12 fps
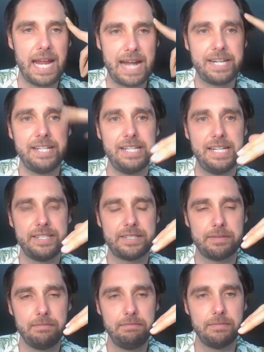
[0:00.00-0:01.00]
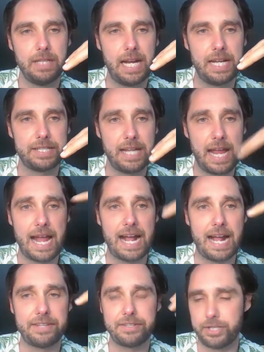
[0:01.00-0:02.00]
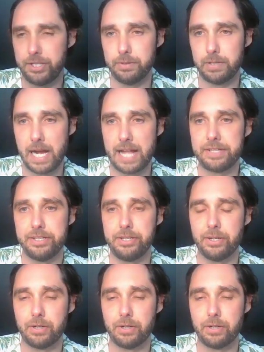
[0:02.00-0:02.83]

Adding these as ads to ads that